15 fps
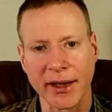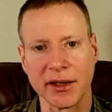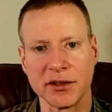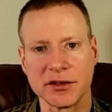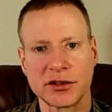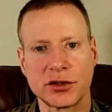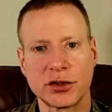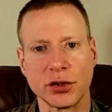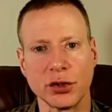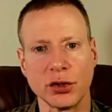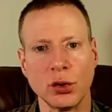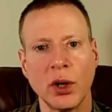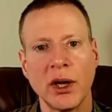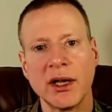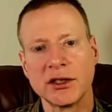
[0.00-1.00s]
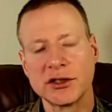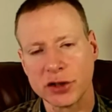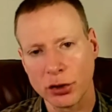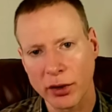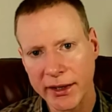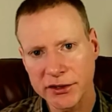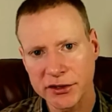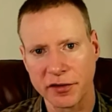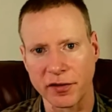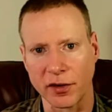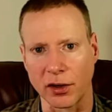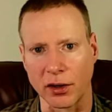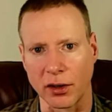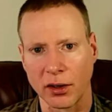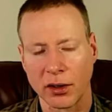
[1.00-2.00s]
is to
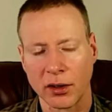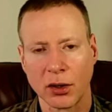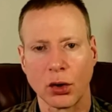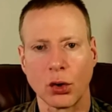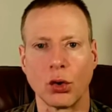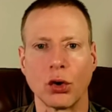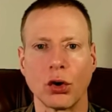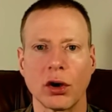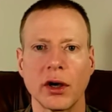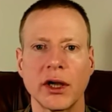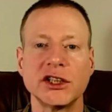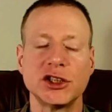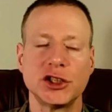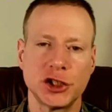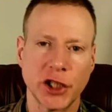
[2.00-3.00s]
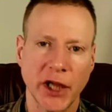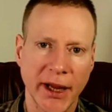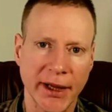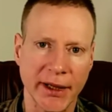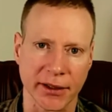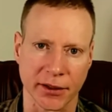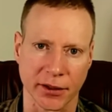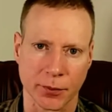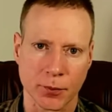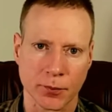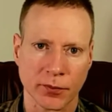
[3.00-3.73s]
transfer or chain